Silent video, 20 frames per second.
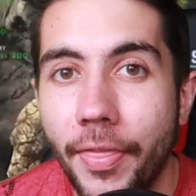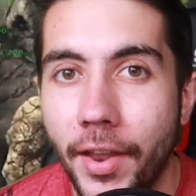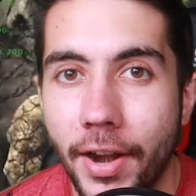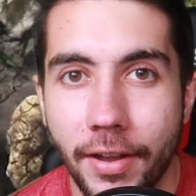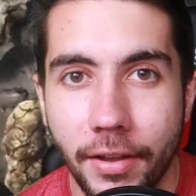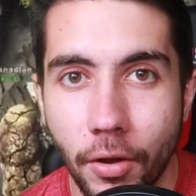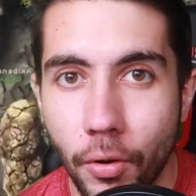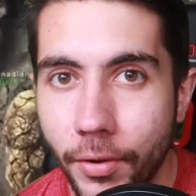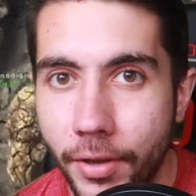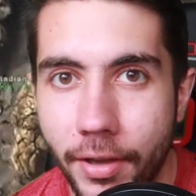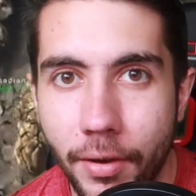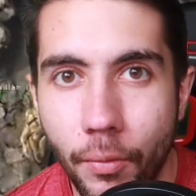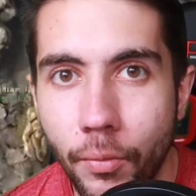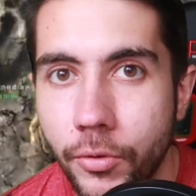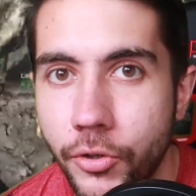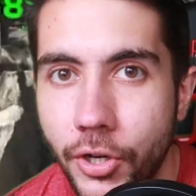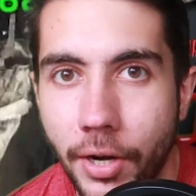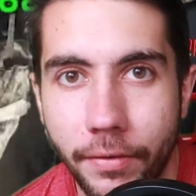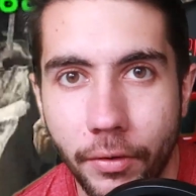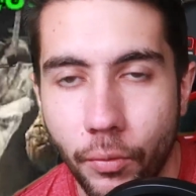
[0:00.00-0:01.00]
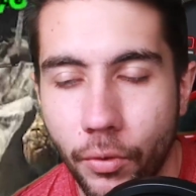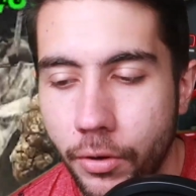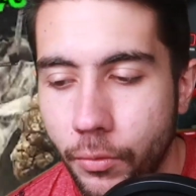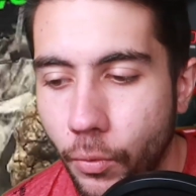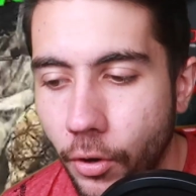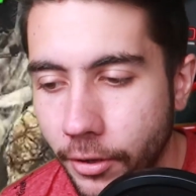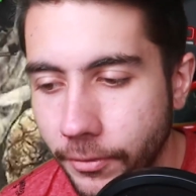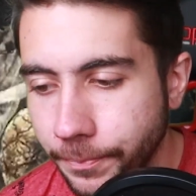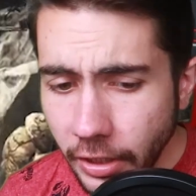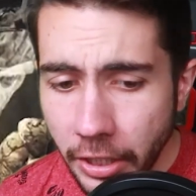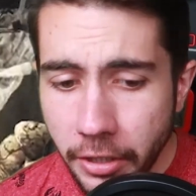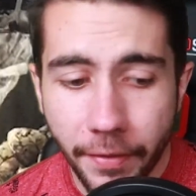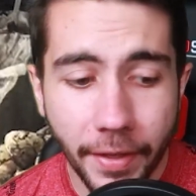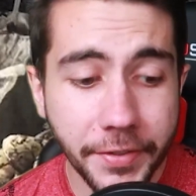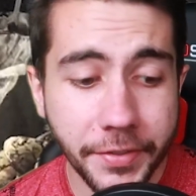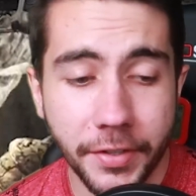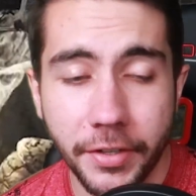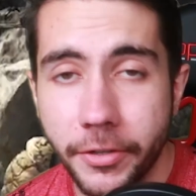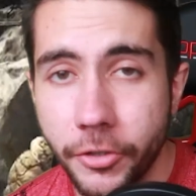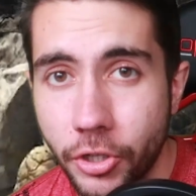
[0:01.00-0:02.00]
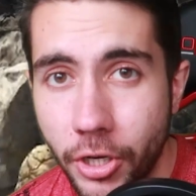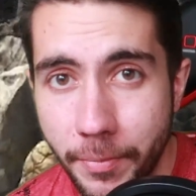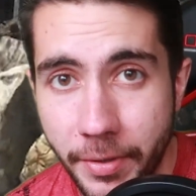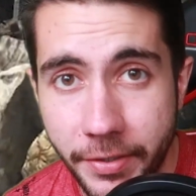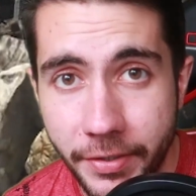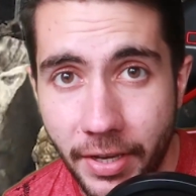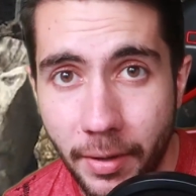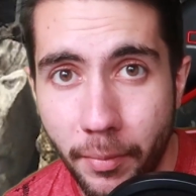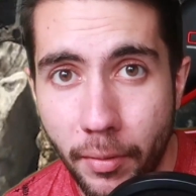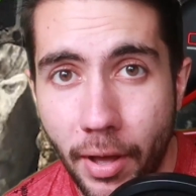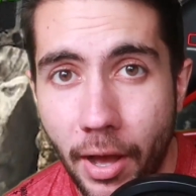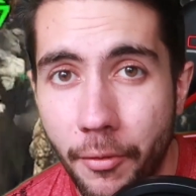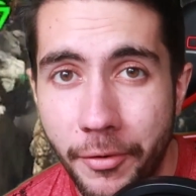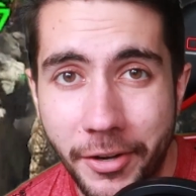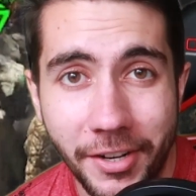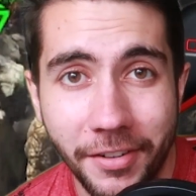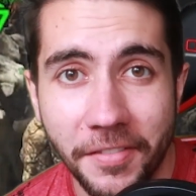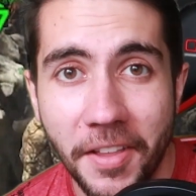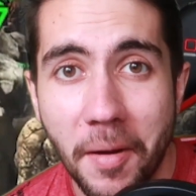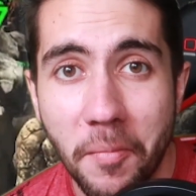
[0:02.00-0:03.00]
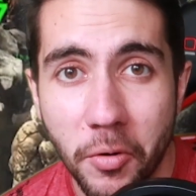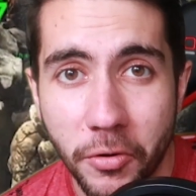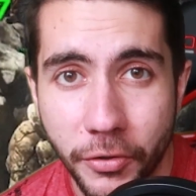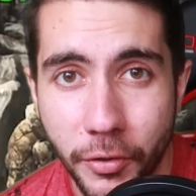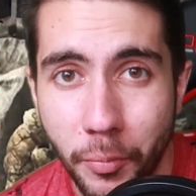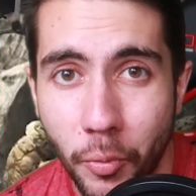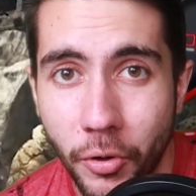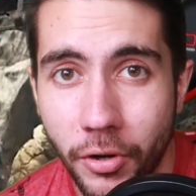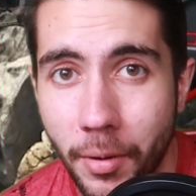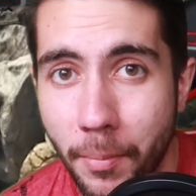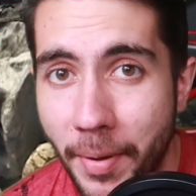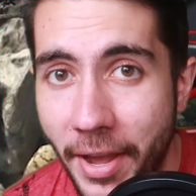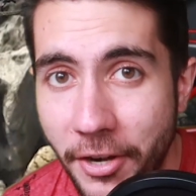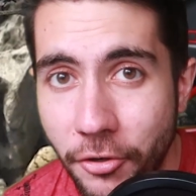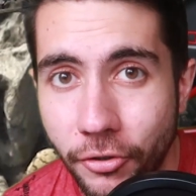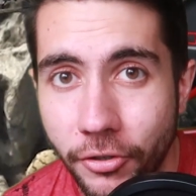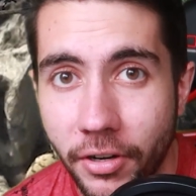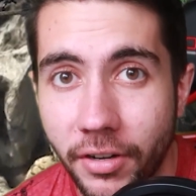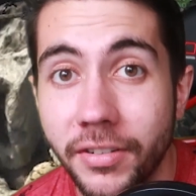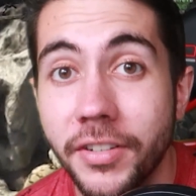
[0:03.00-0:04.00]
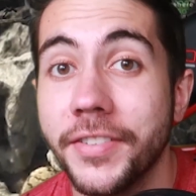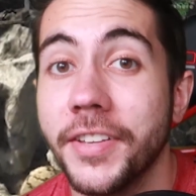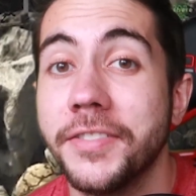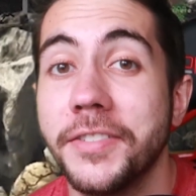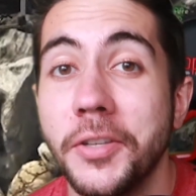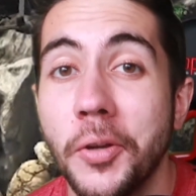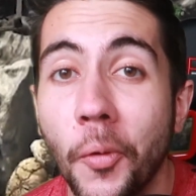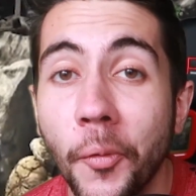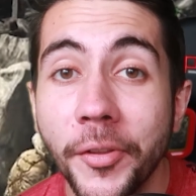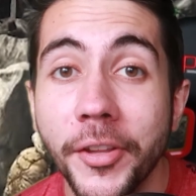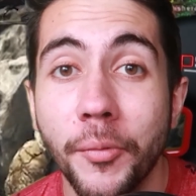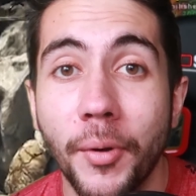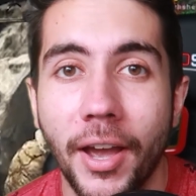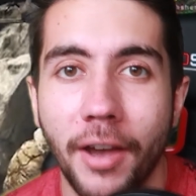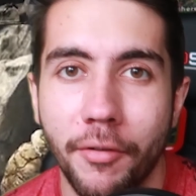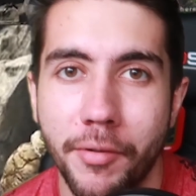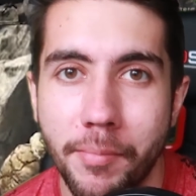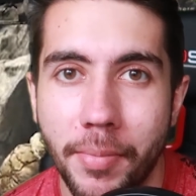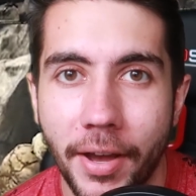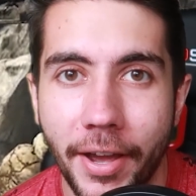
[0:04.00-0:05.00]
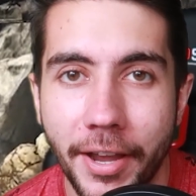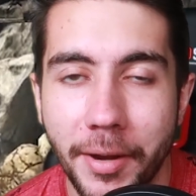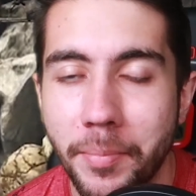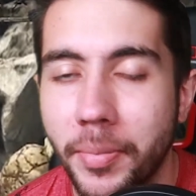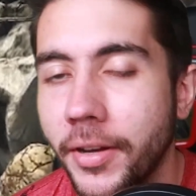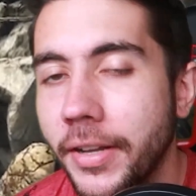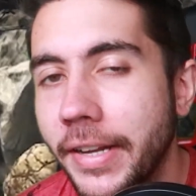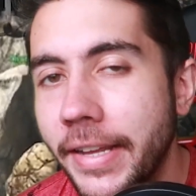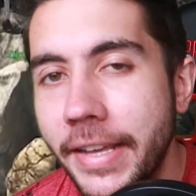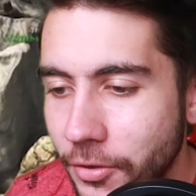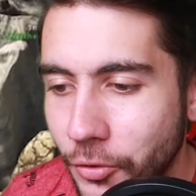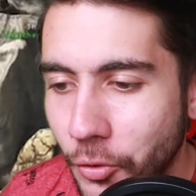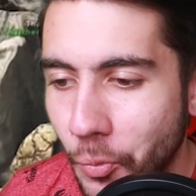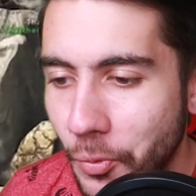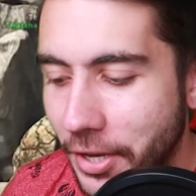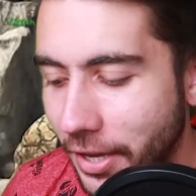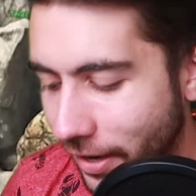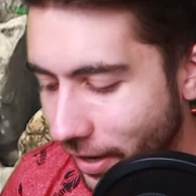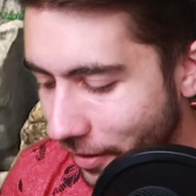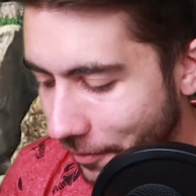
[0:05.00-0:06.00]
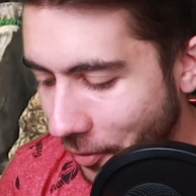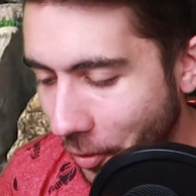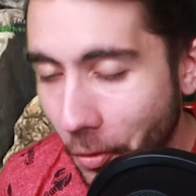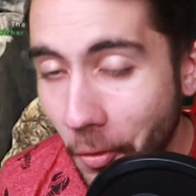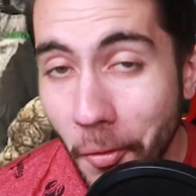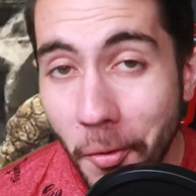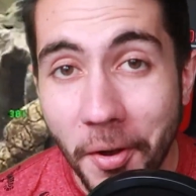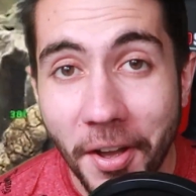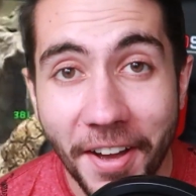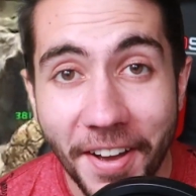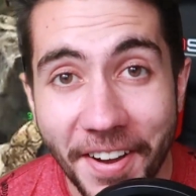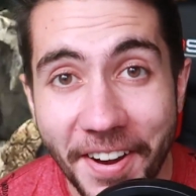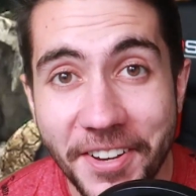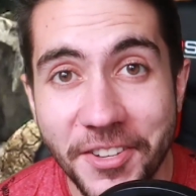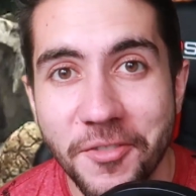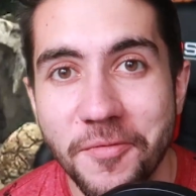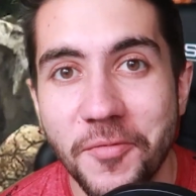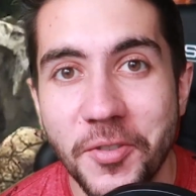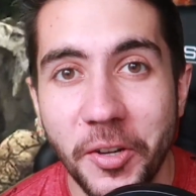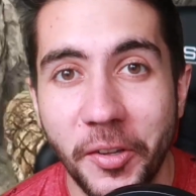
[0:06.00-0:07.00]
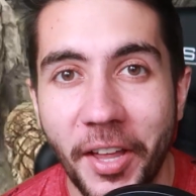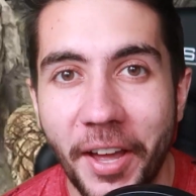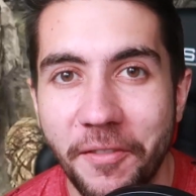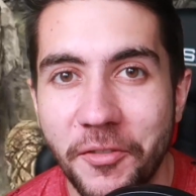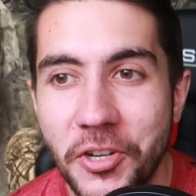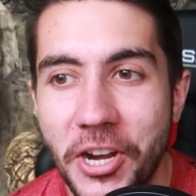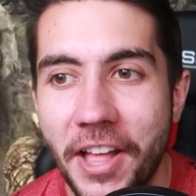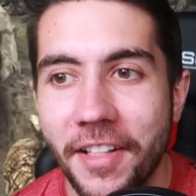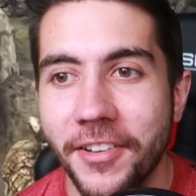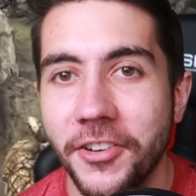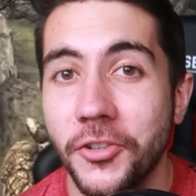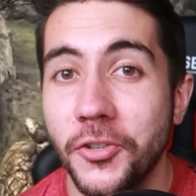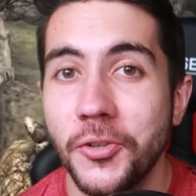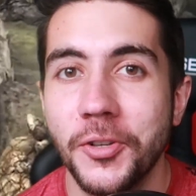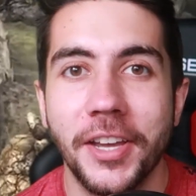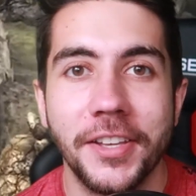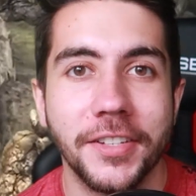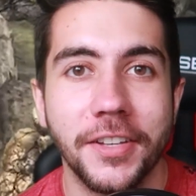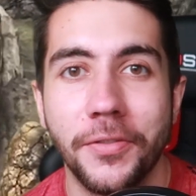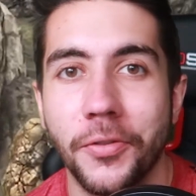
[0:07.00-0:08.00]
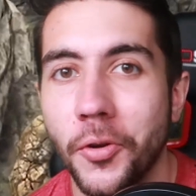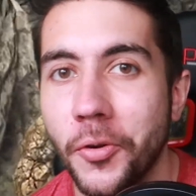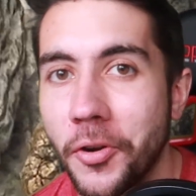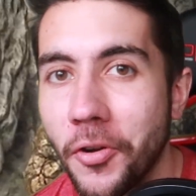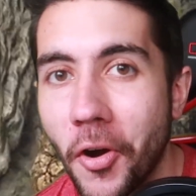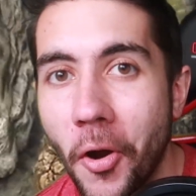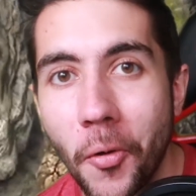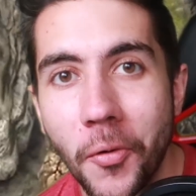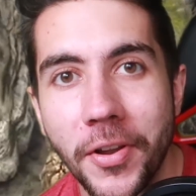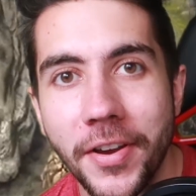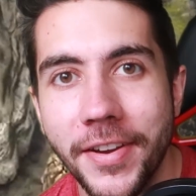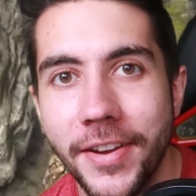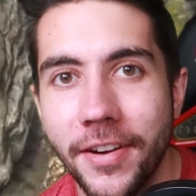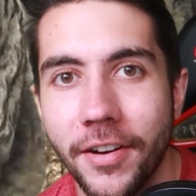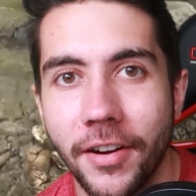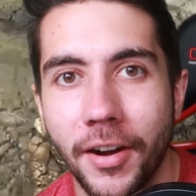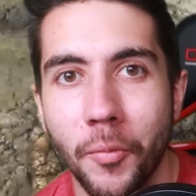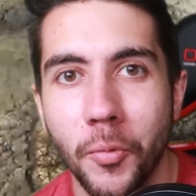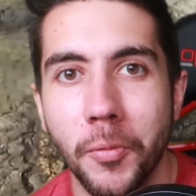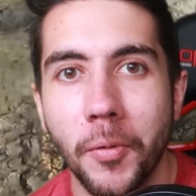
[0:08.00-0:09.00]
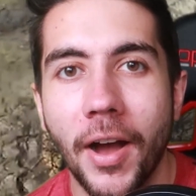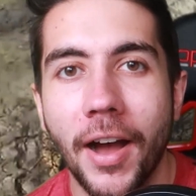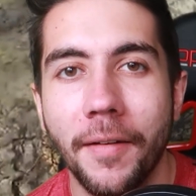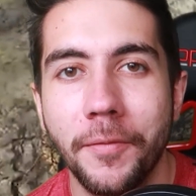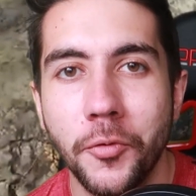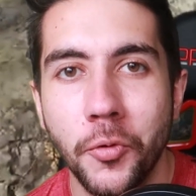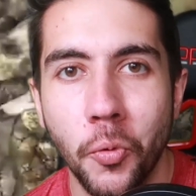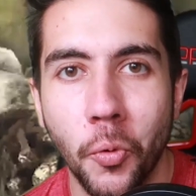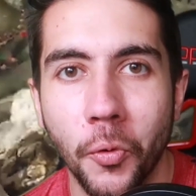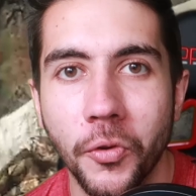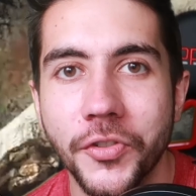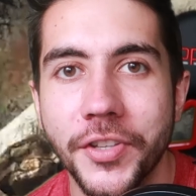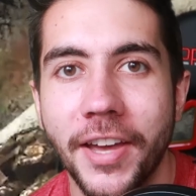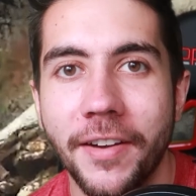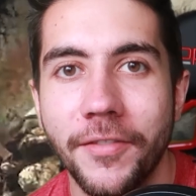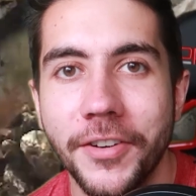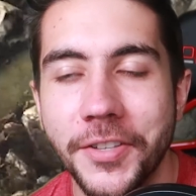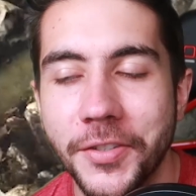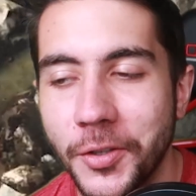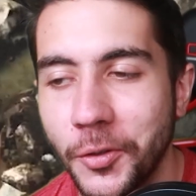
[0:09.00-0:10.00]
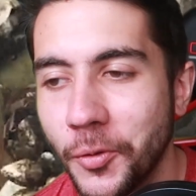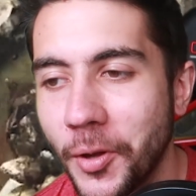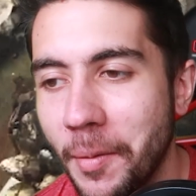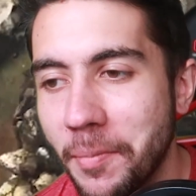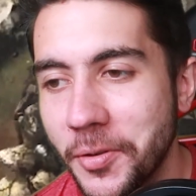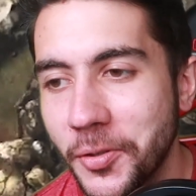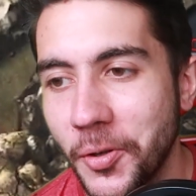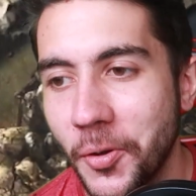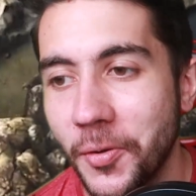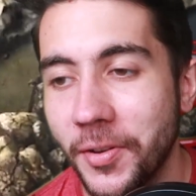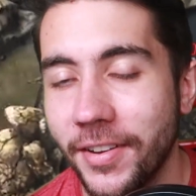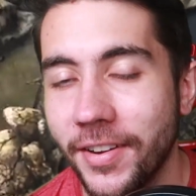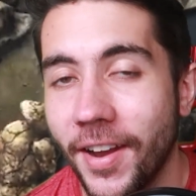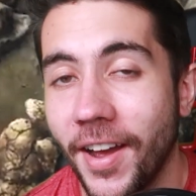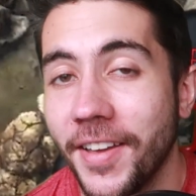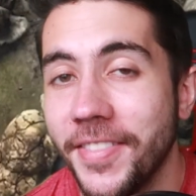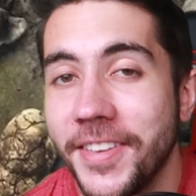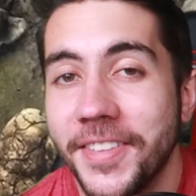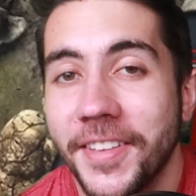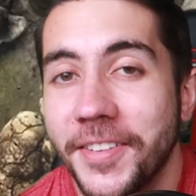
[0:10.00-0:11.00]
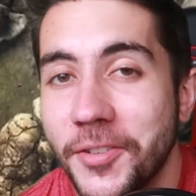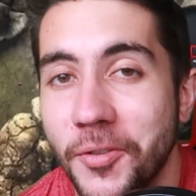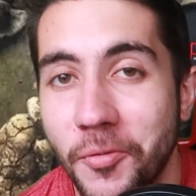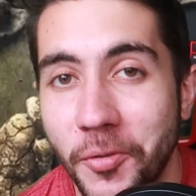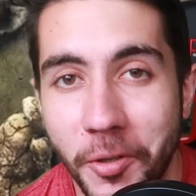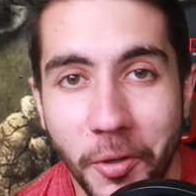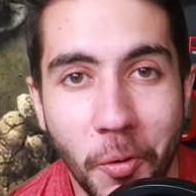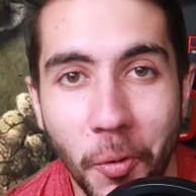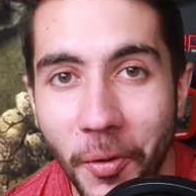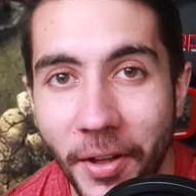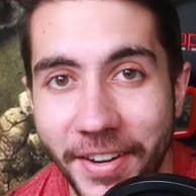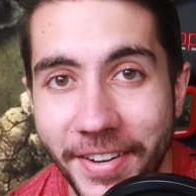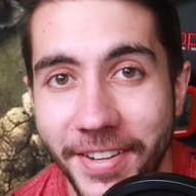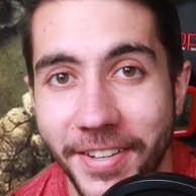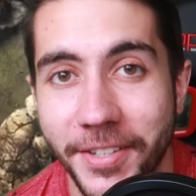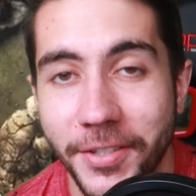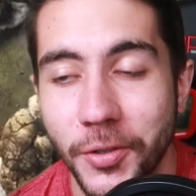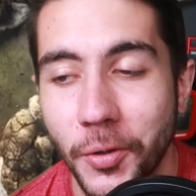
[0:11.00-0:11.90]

and then I go get whichever one won. Now that's an extreme example. I would need a lot more support on Patreon because that's the only way I would buy it. But so we can have all kinds of real life challenges. You guys can throw your own in here and we will have duels every single episode. And I think that's a really cool idea.